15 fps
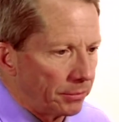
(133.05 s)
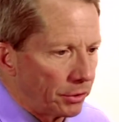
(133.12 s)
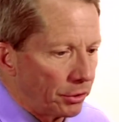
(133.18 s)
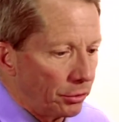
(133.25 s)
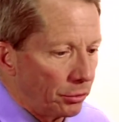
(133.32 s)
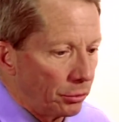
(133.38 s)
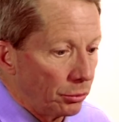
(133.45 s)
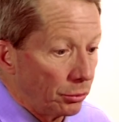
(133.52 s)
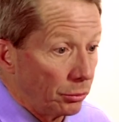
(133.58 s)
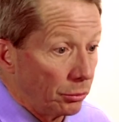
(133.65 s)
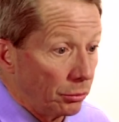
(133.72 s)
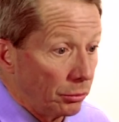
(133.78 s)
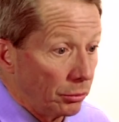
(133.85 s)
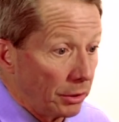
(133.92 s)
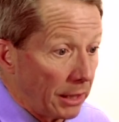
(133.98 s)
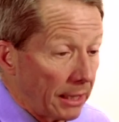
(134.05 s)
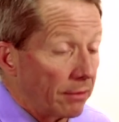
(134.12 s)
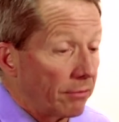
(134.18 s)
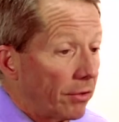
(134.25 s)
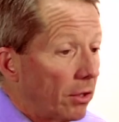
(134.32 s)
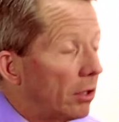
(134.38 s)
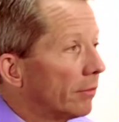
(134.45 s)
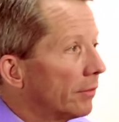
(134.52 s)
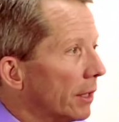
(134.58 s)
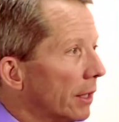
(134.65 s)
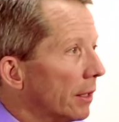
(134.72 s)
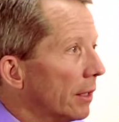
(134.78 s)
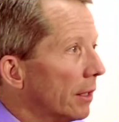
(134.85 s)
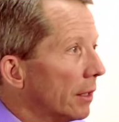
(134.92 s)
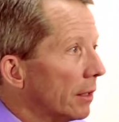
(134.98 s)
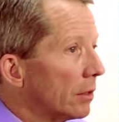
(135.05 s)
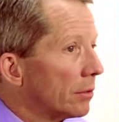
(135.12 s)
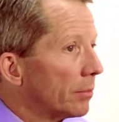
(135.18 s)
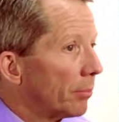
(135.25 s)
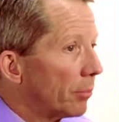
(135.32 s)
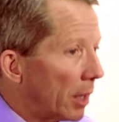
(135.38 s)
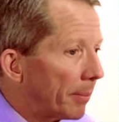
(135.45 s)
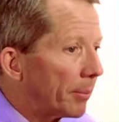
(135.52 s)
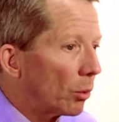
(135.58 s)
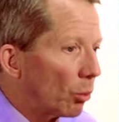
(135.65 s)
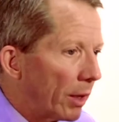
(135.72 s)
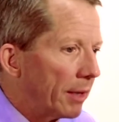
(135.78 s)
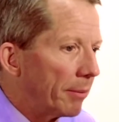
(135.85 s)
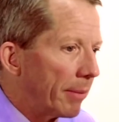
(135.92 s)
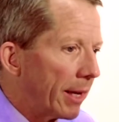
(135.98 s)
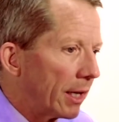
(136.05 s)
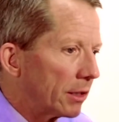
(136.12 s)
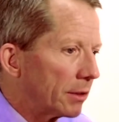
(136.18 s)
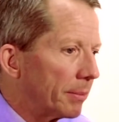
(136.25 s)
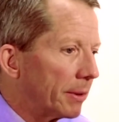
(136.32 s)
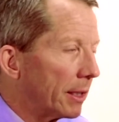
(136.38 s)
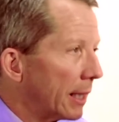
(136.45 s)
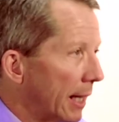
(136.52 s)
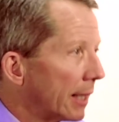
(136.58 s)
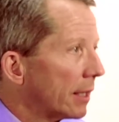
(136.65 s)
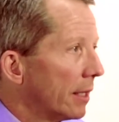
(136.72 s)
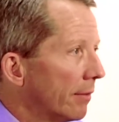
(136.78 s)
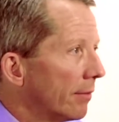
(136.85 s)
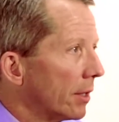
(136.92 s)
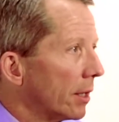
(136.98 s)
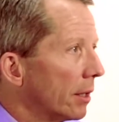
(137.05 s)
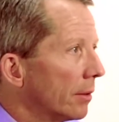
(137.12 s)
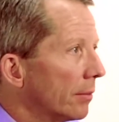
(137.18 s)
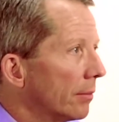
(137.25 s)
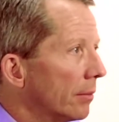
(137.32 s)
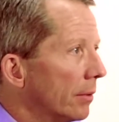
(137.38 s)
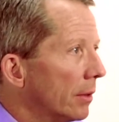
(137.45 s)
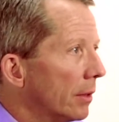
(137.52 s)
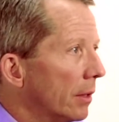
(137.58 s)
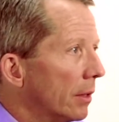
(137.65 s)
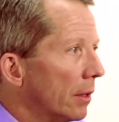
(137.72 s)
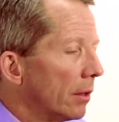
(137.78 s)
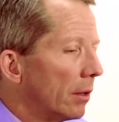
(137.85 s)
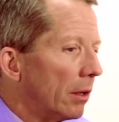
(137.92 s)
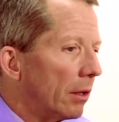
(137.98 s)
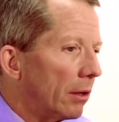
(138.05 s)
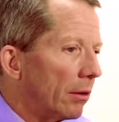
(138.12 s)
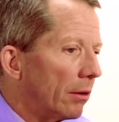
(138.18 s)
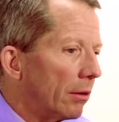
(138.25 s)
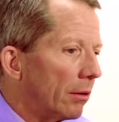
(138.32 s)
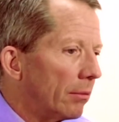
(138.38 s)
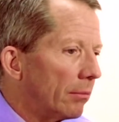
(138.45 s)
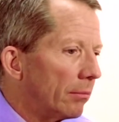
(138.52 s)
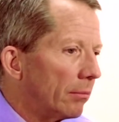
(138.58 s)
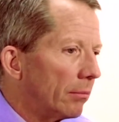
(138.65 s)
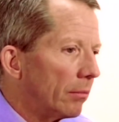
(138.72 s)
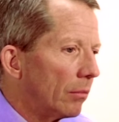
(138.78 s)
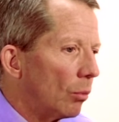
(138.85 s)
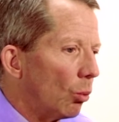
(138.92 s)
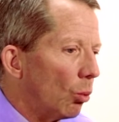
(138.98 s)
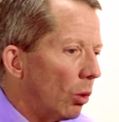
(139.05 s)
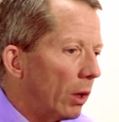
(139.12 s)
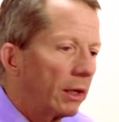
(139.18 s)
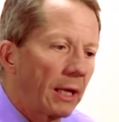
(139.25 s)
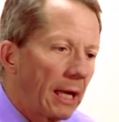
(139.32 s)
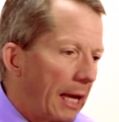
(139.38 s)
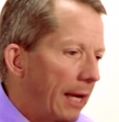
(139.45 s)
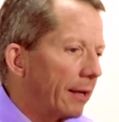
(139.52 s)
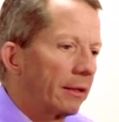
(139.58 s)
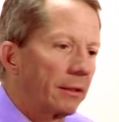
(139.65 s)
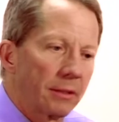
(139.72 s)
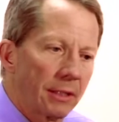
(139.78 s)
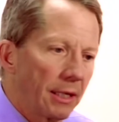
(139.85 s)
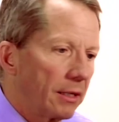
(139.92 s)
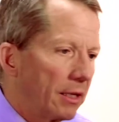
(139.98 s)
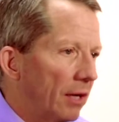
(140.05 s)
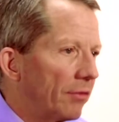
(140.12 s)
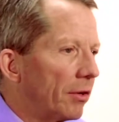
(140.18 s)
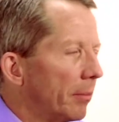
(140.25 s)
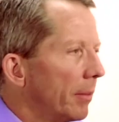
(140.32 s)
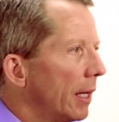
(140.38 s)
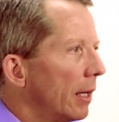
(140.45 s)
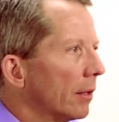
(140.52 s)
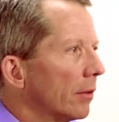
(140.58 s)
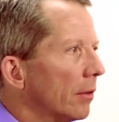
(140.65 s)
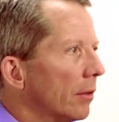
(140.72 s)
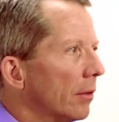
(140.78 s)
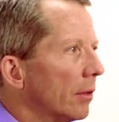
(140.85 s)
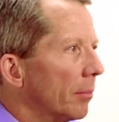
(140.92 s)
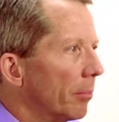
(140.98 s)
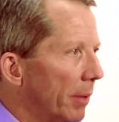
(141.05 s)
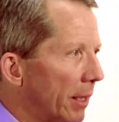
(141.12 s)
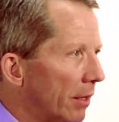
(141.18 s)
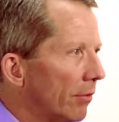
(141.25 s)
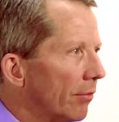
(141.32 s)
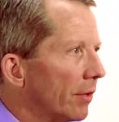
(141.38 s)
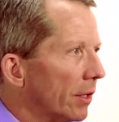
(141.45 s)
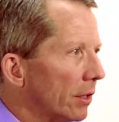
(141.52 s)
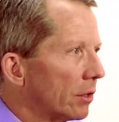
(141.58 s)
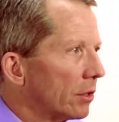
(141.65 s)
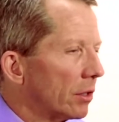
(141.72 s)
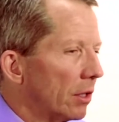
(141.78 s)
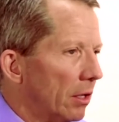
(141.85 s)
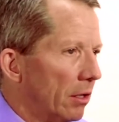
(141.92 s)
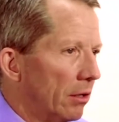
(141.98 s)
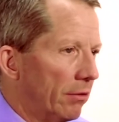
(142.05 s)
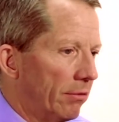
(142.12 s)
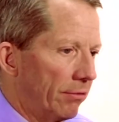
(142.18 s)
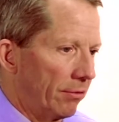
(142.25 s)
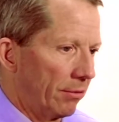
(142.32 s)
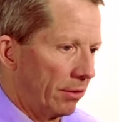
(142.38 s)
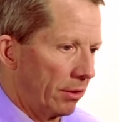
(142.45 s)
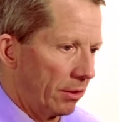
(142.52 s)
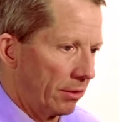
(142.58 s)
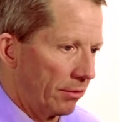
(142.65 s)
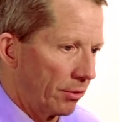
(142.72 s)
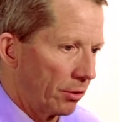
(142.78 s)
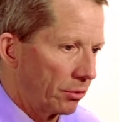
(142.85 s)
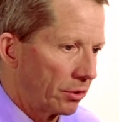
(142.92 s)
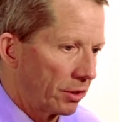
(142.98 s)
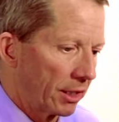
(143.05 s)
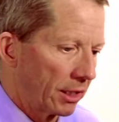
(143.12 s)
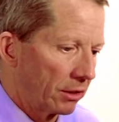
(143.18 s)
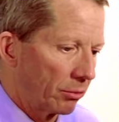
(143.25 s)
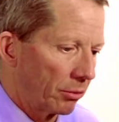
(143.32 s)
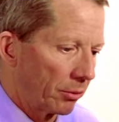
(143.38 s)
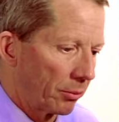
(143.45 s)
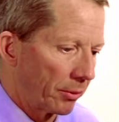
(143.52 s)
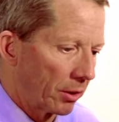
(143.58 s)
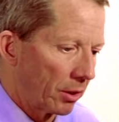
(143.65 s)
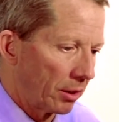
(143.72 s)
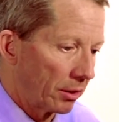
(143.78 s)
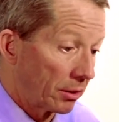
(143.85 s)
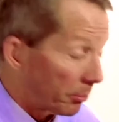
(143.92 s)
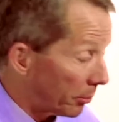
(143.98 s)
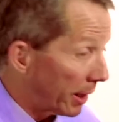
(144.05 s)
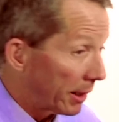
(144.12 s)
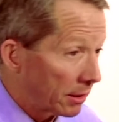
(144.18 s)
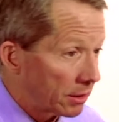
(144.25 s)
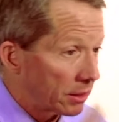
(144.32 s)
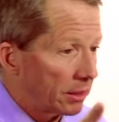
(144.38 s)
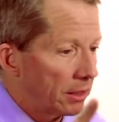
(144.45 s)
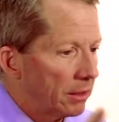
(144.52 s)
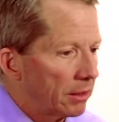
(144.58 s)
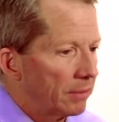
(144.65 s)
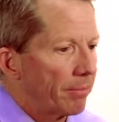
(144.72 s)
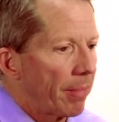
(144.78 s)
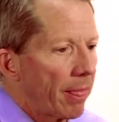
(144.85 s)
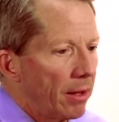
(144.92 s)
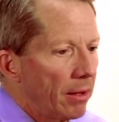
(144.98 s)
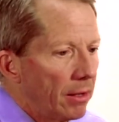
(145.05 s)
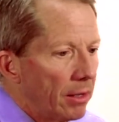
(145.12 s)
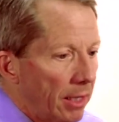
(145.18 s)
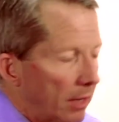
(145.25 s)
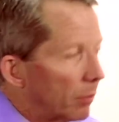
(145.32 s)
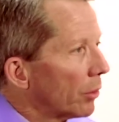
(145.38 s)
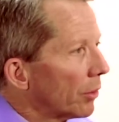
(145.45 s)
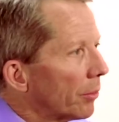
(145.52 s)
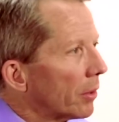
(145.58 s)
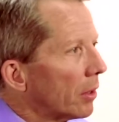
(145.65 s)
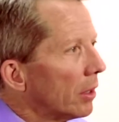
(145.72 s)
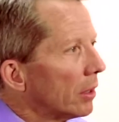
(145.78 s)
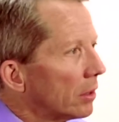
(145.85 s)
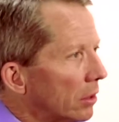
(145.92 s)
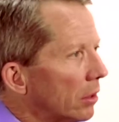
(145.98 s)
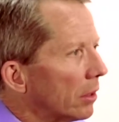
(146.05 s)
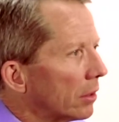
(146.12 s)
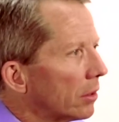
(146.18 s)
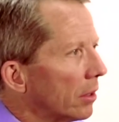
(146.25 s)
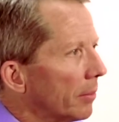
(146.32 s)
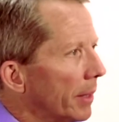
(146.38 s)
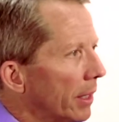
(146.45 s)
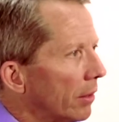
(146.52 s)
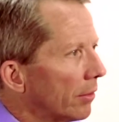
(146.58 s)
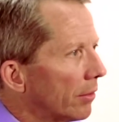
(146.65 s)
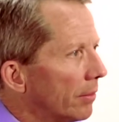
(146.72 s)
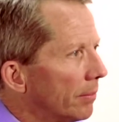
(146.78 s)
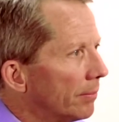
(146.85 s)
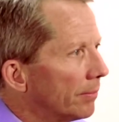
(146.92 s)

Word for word: to get involved in is proper weight management and activity. Uh, one can't say enough about the benefits of uh, those things with regard to pregnancy and with regard to long-term health.